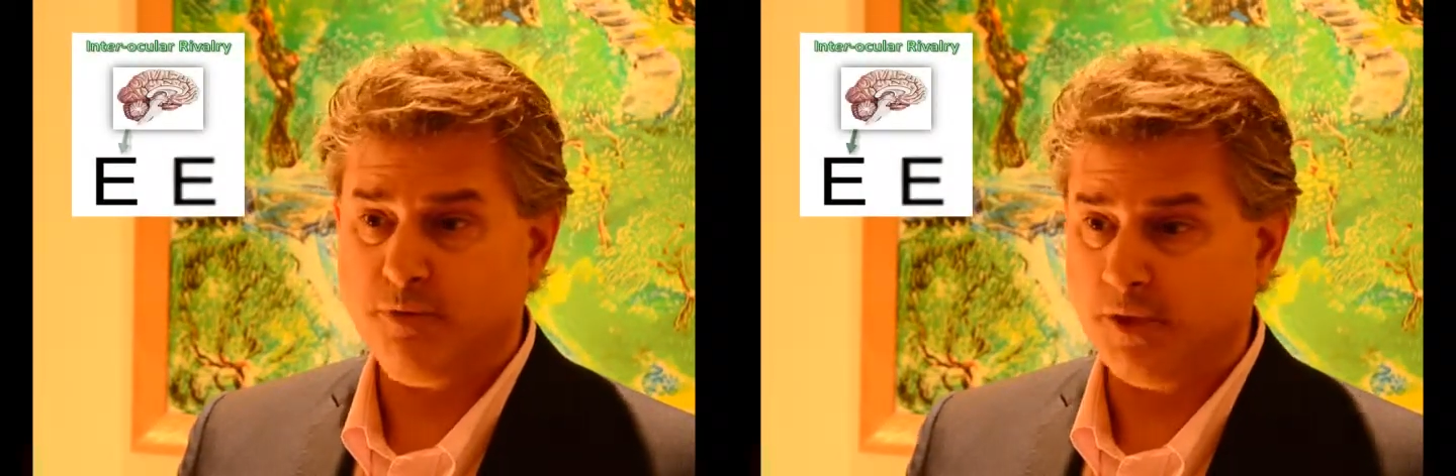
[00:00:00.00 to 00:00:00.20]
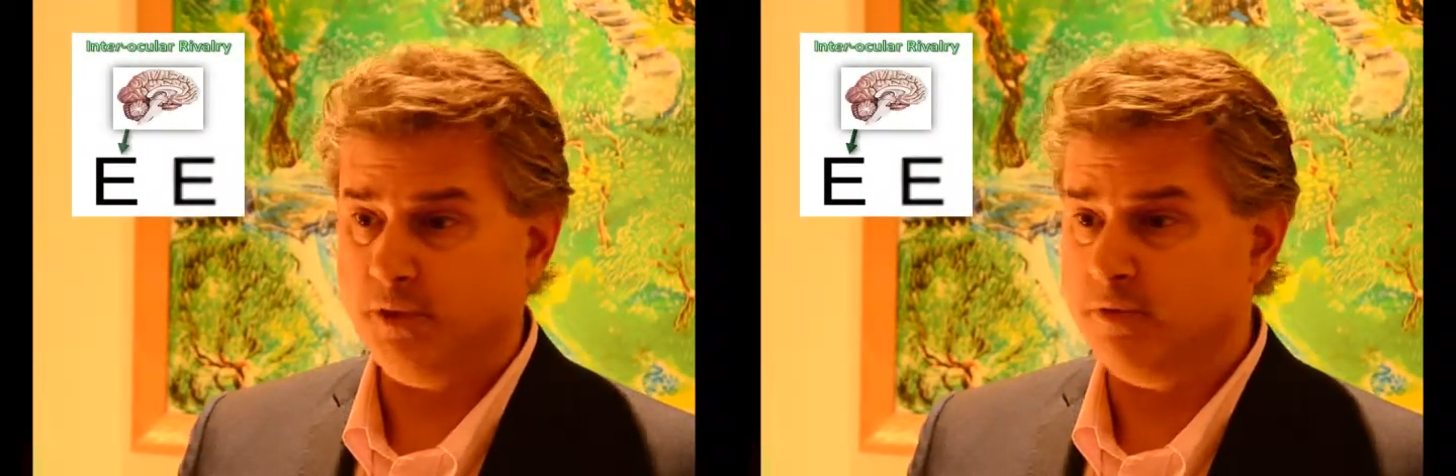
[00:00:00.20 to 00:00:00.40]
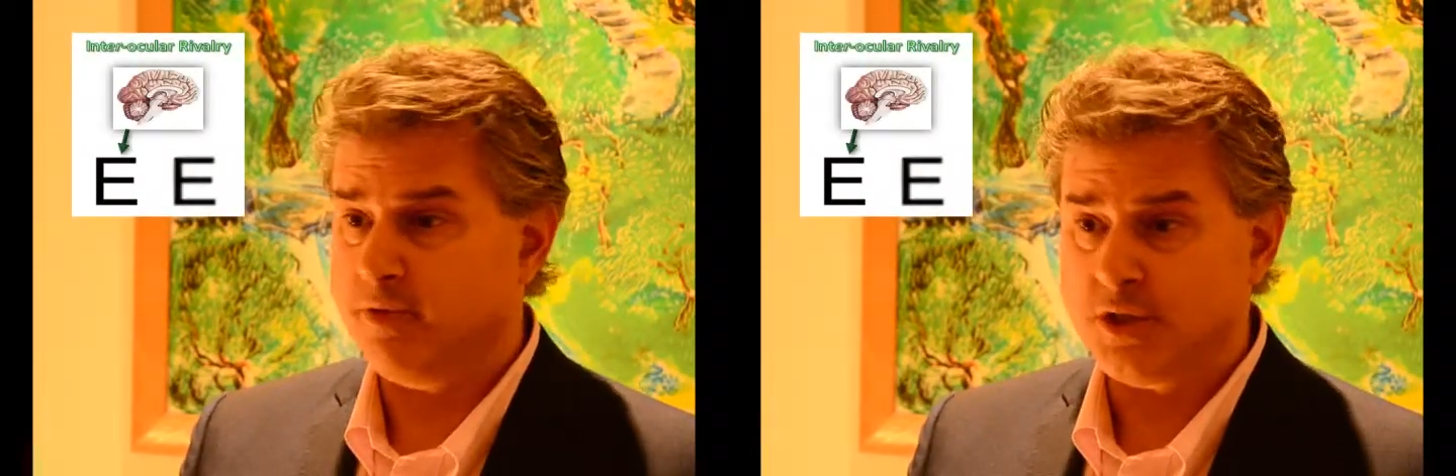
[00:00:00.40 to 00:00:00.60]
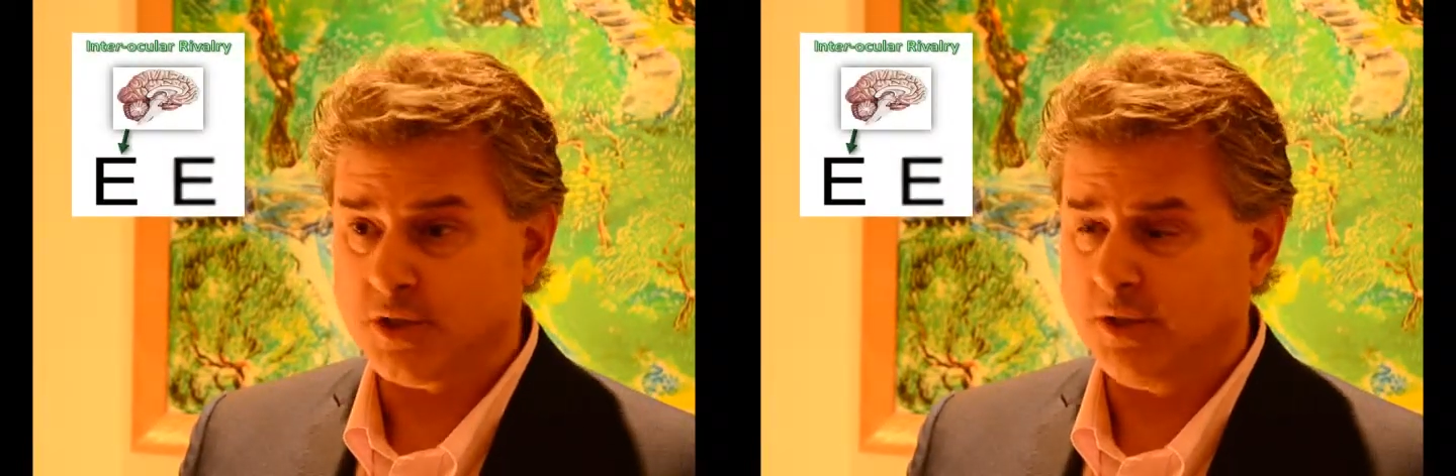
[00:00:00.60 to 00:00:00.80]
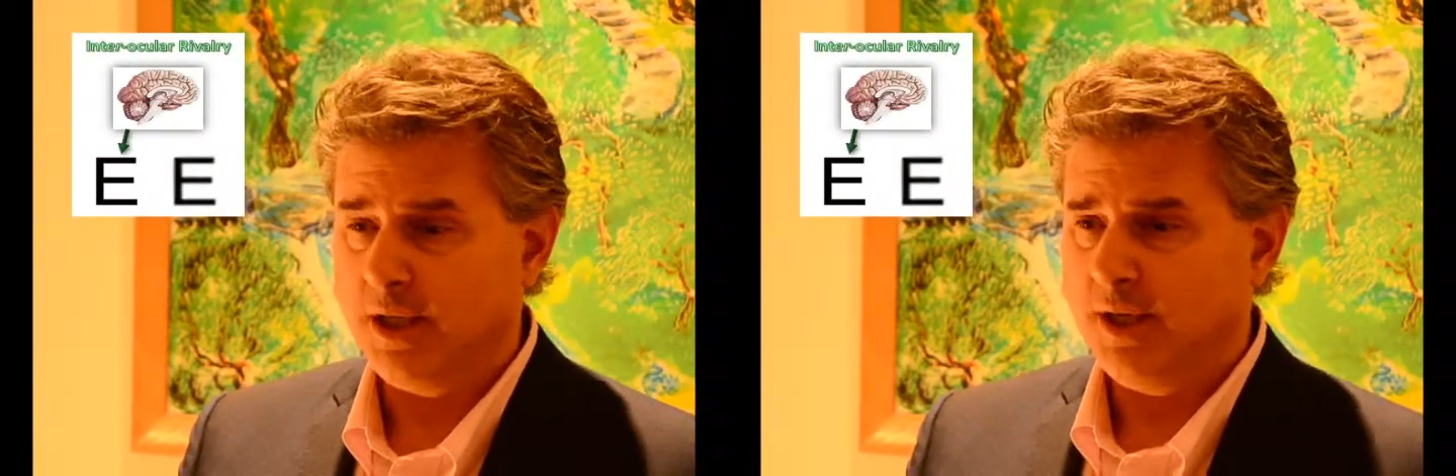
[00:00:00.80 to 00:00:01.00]
field of
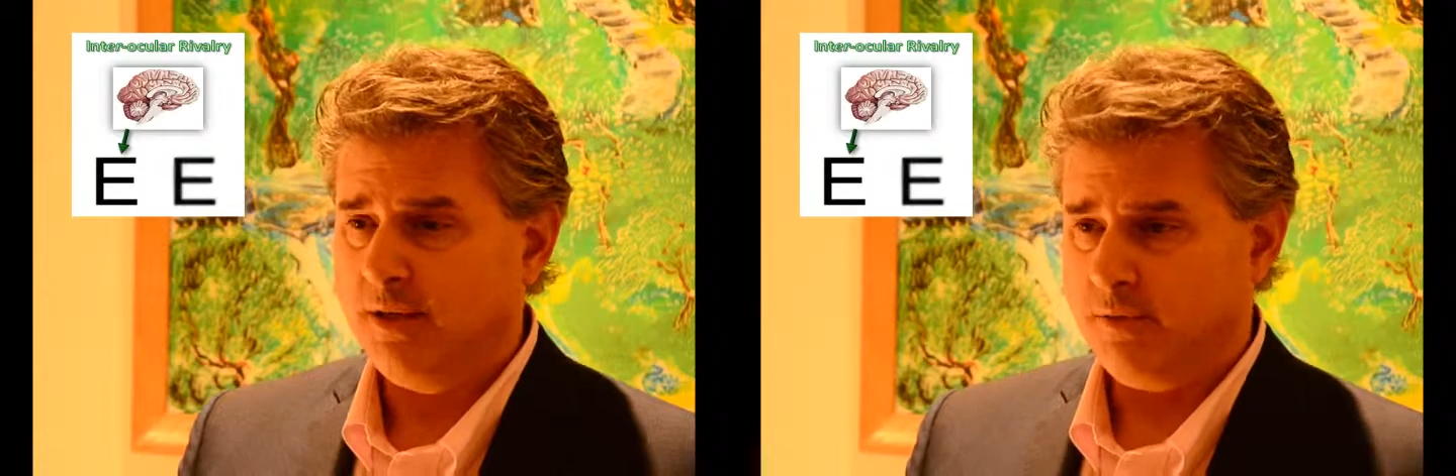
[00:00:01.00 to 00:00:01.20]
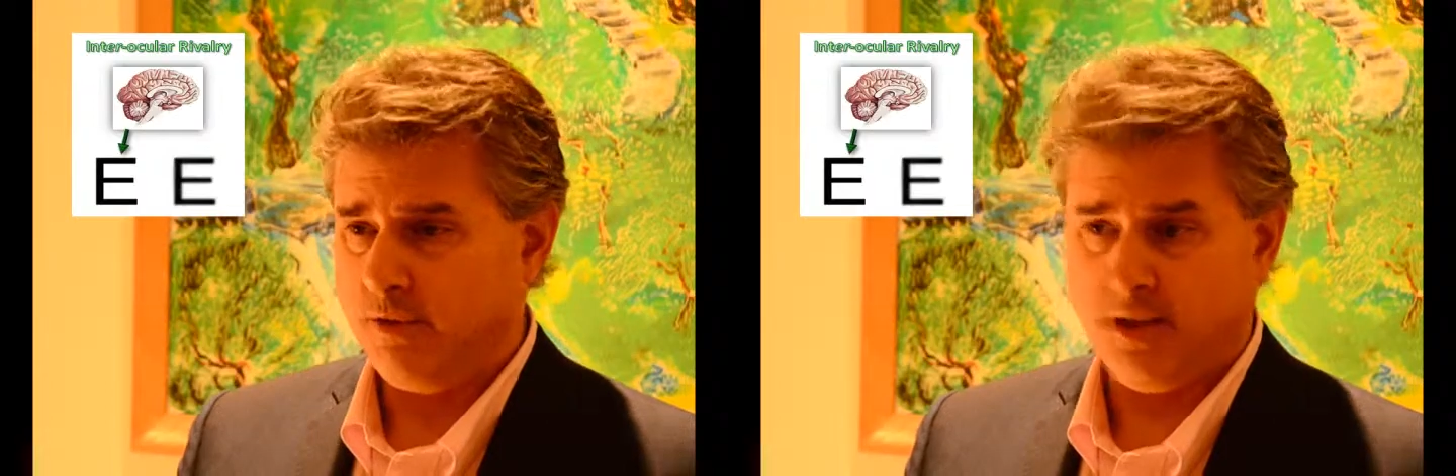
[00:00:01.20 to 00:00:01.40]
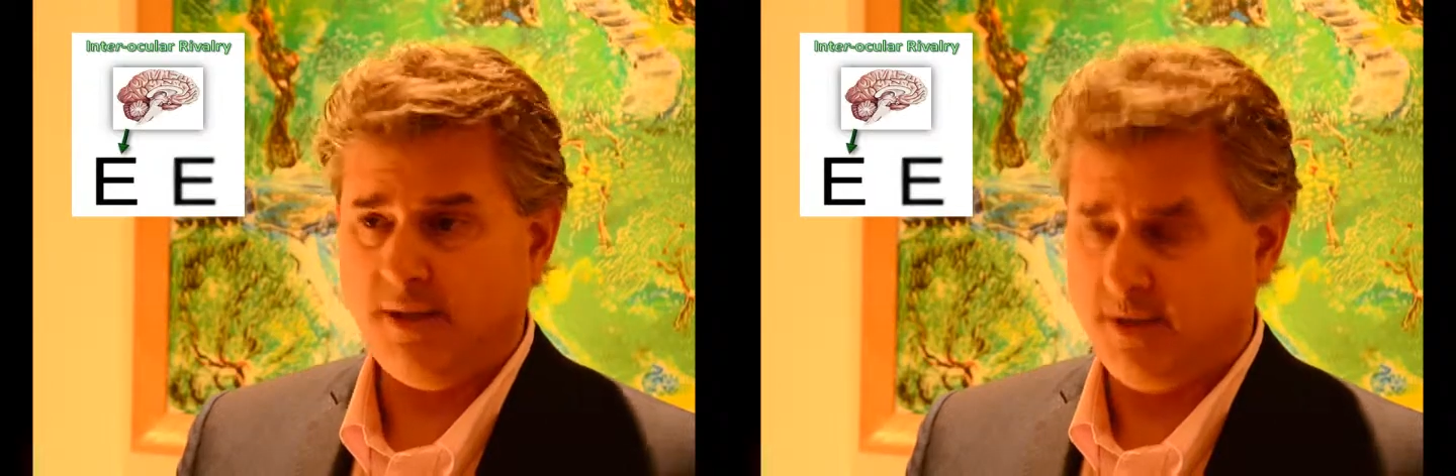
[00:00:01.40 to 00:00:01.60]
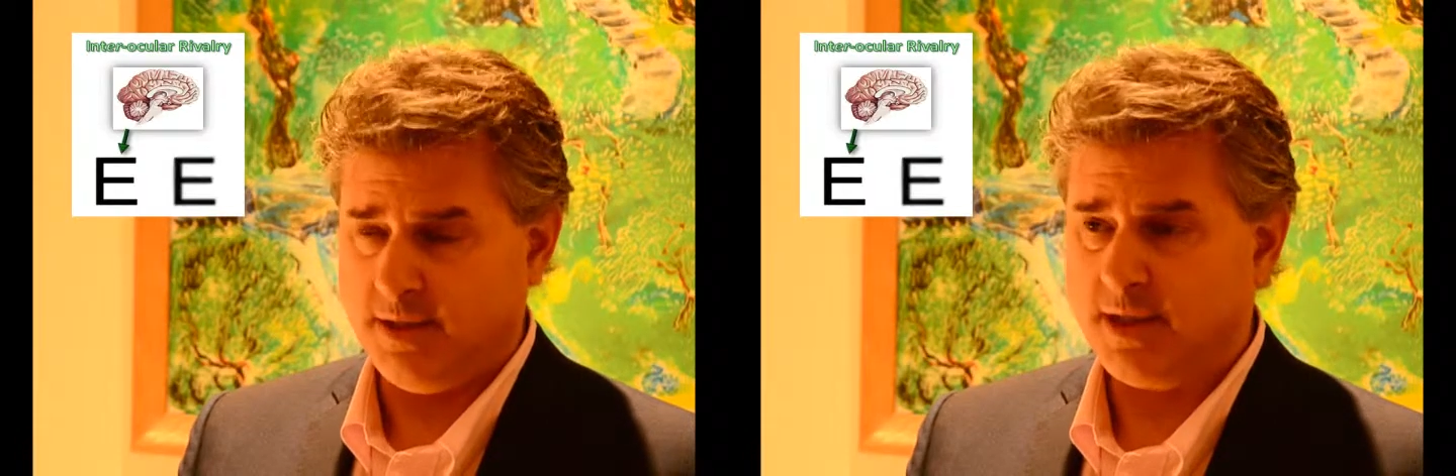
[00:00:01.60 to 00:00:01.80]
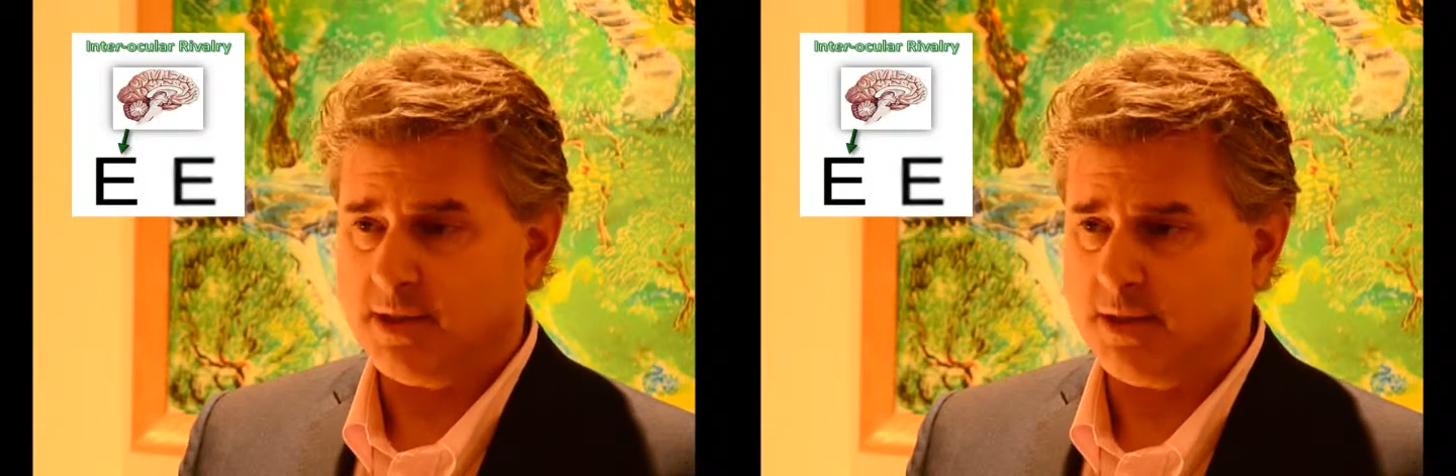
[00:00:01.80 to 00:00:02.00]
vision for a
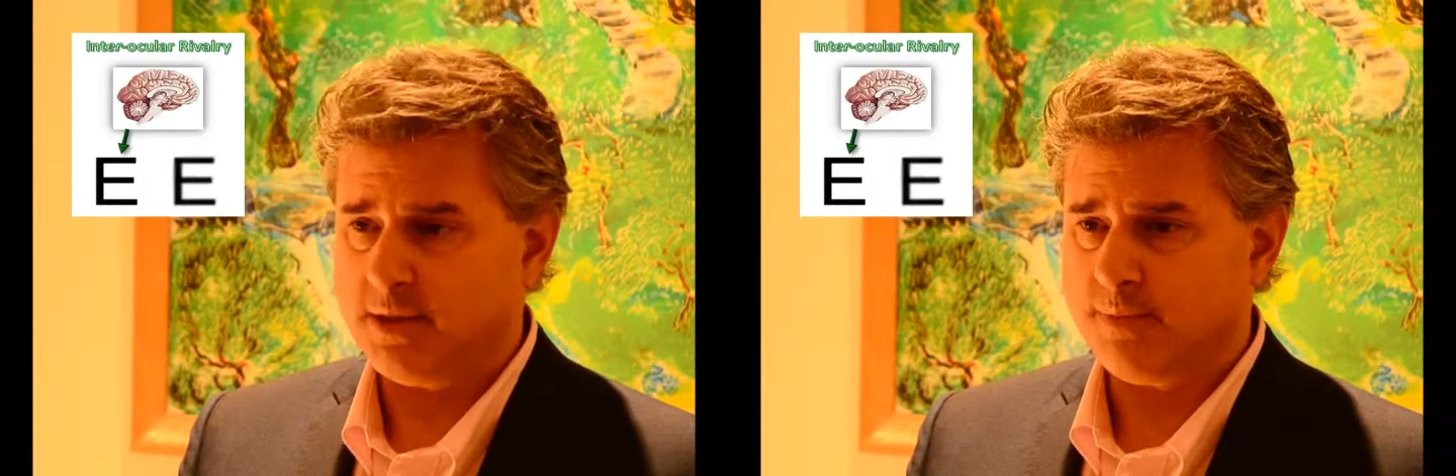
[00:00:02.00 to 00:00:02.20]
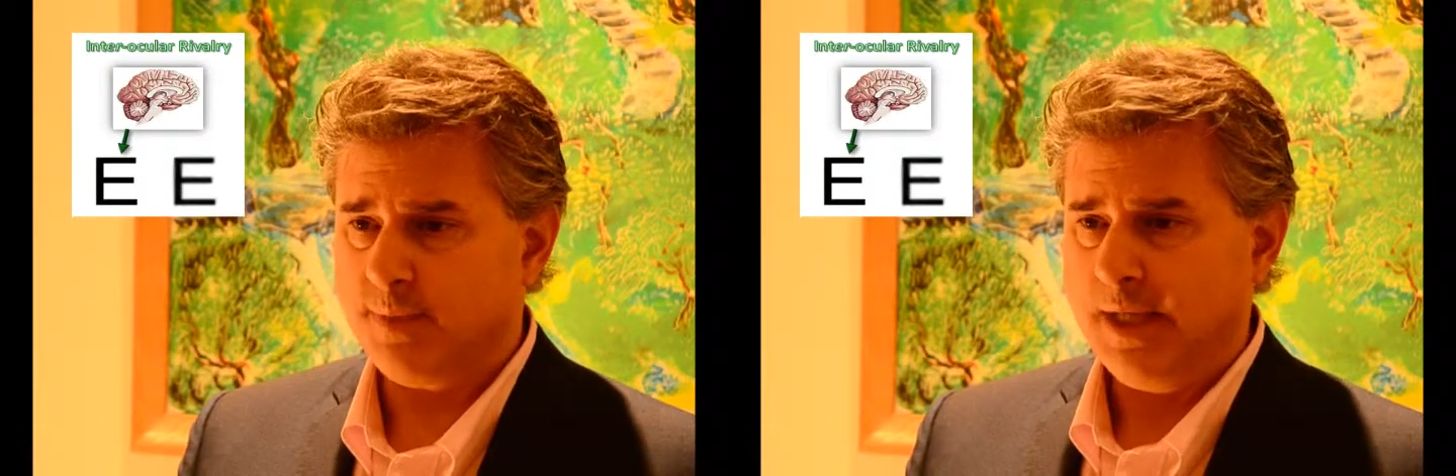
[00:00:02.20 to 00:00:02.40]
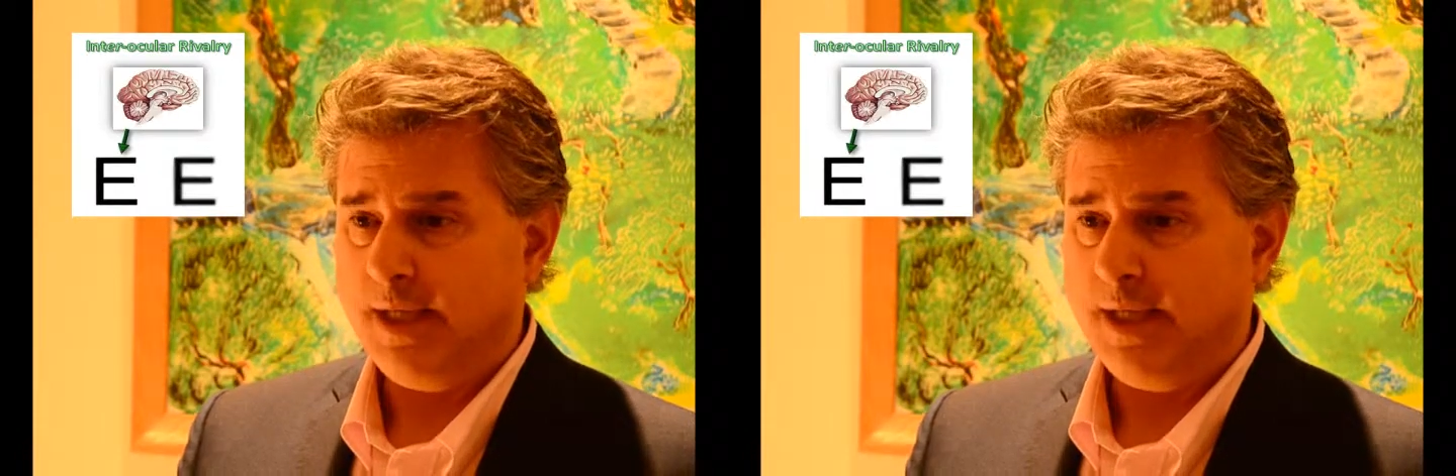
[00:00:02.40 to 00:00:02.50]
given distance